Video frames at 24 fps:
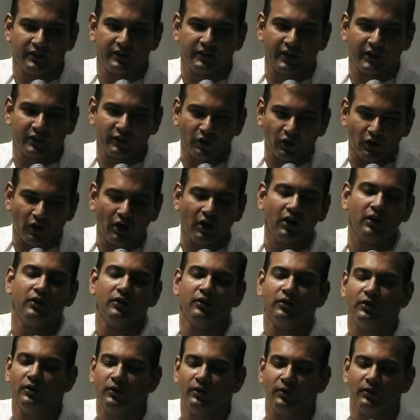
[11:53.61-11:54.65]
that God
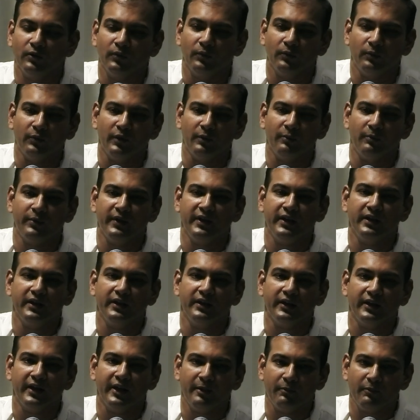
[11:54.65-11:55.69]
will
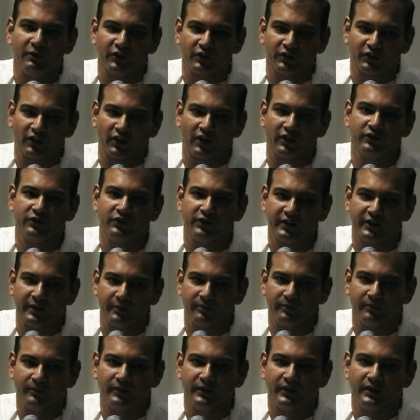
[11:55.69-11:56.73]
be able to talk through
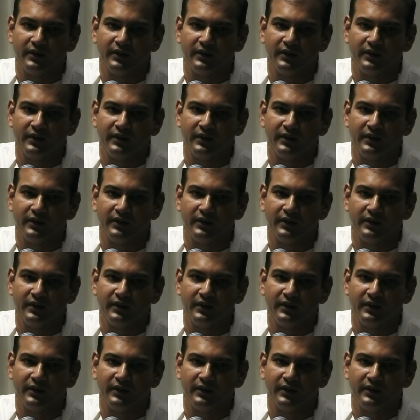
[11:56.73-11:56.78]
them.